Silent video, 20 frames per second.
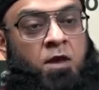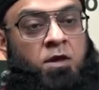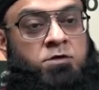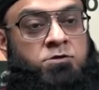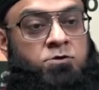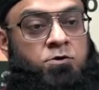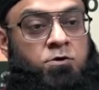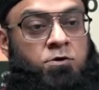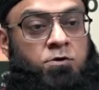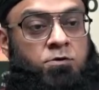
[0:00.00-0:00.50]

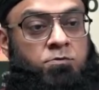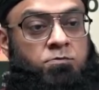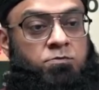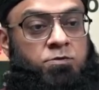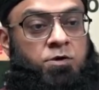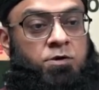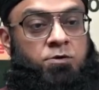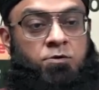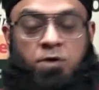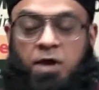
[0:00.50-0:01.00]
so
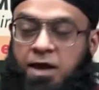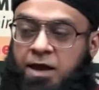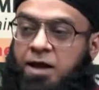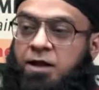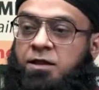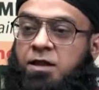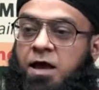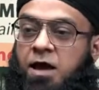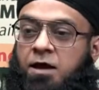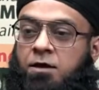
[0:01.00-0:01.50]
looking
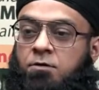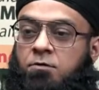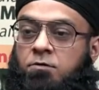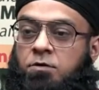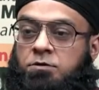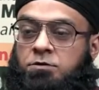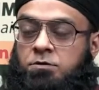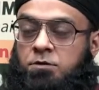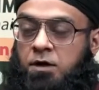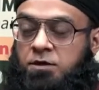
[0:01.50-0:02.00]
at that,
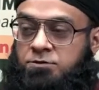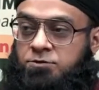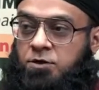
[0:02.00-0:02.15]
uh,